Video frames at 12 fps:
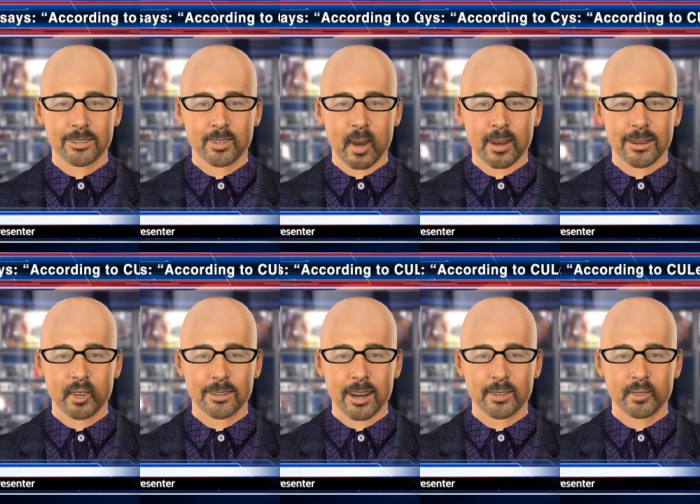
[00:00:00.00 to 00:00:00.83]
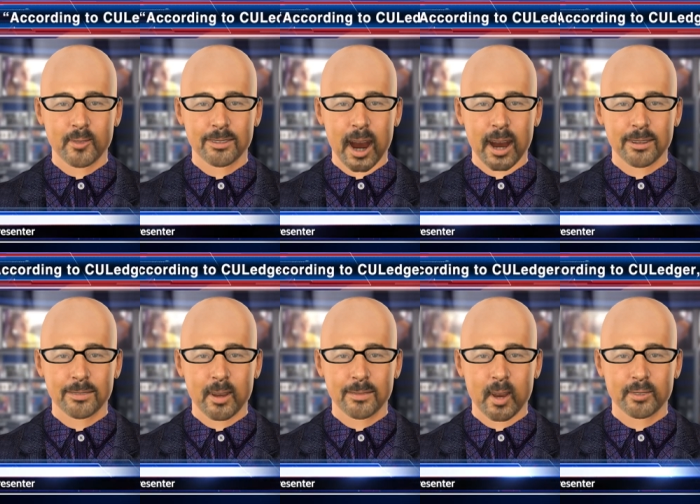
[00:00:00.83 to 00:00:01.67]
as phone transactions are
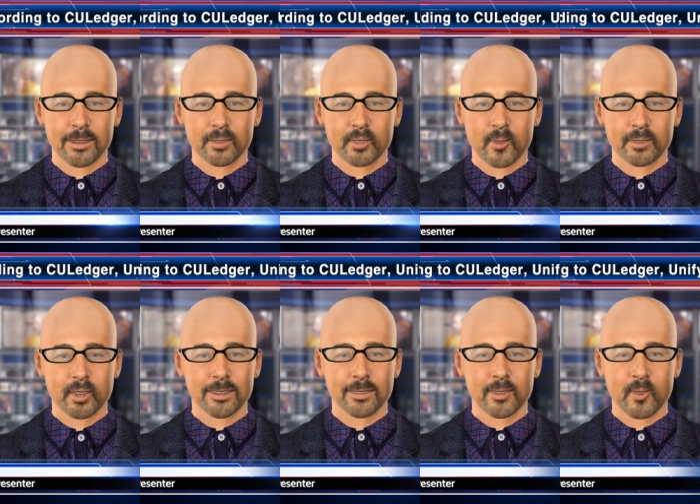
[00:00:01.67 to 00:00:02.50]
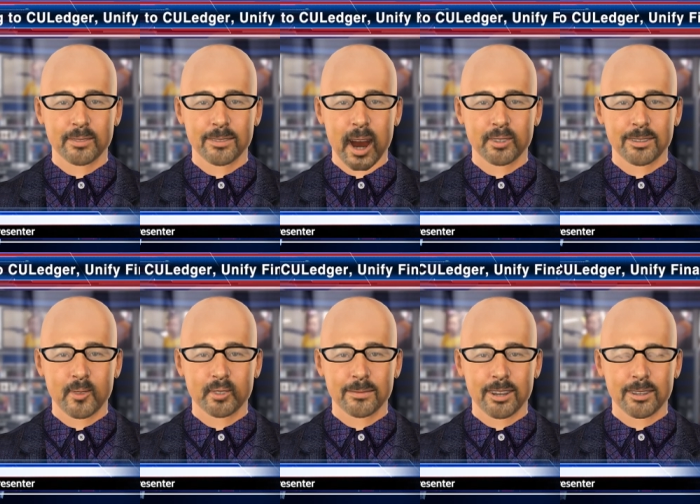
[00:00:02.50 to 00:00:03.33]
a high-friction channel that
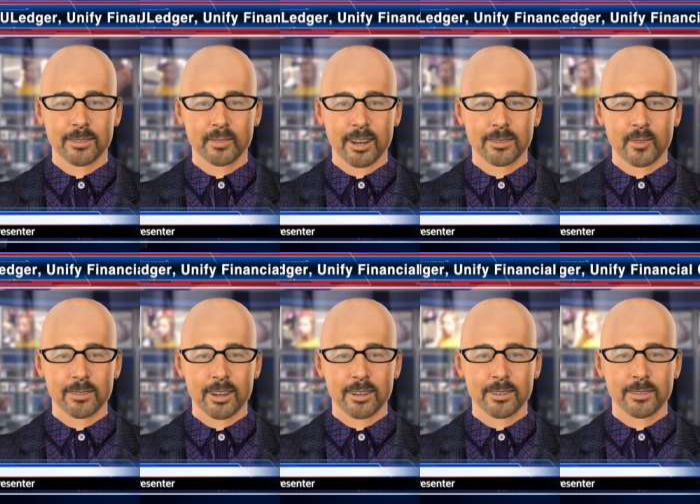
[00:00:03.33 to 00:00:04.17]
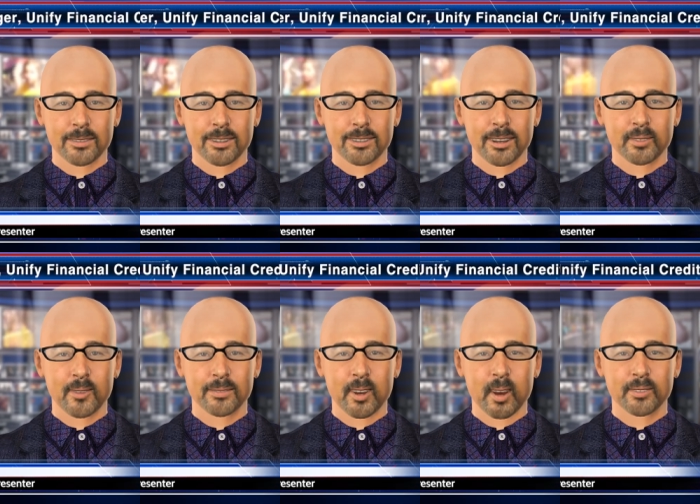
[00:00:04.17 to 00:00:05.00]
fraudsters find effective and least
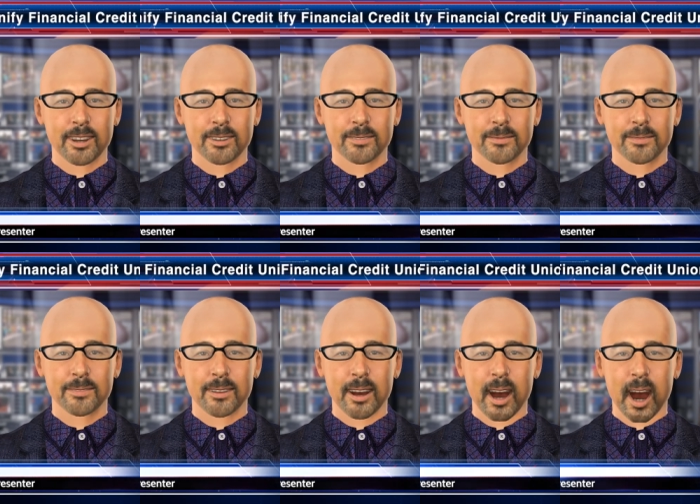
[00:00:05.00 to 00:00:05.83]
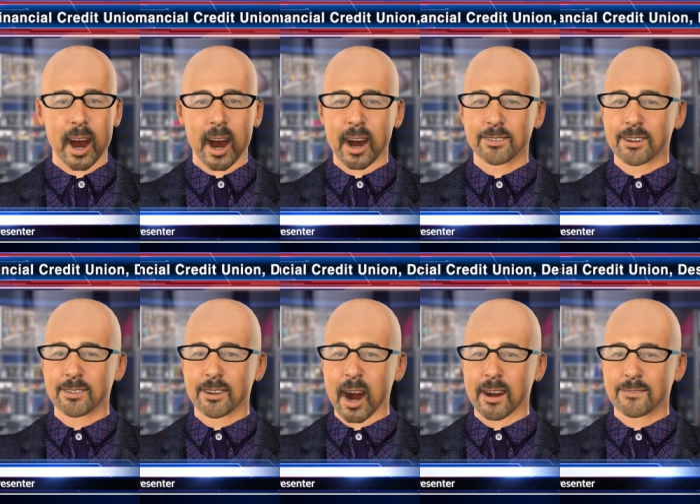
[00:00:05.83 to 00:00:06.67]
expensive to attack. Follow
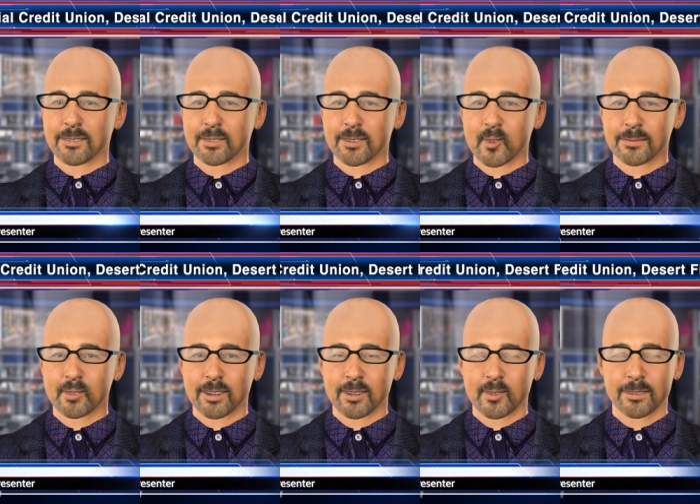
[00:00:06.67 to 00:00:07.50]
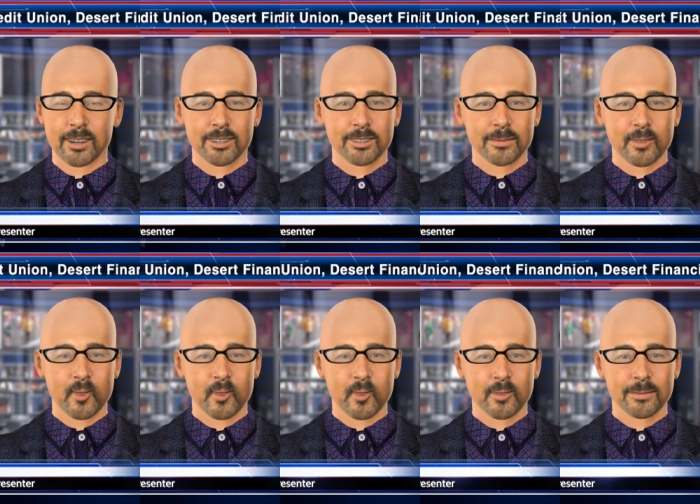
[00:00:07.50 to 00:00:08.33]
the world of blockchain with us.
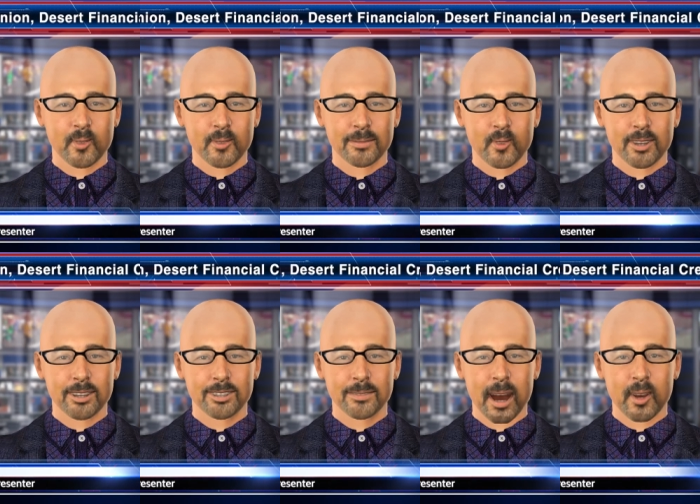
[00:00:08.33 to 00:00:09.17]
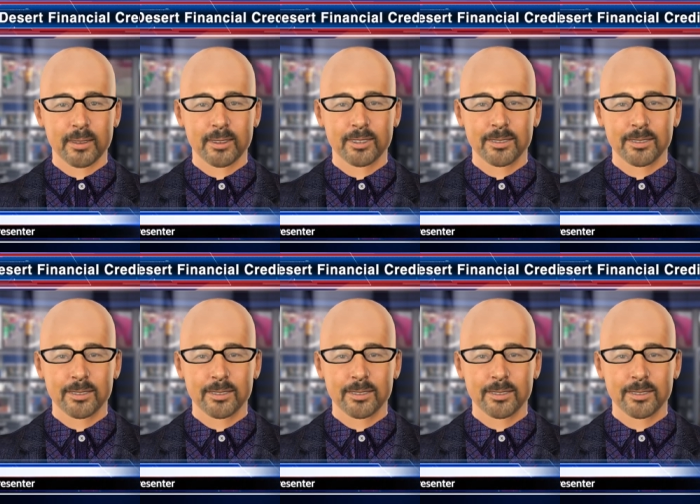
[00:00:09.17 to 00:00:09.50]
The news release partner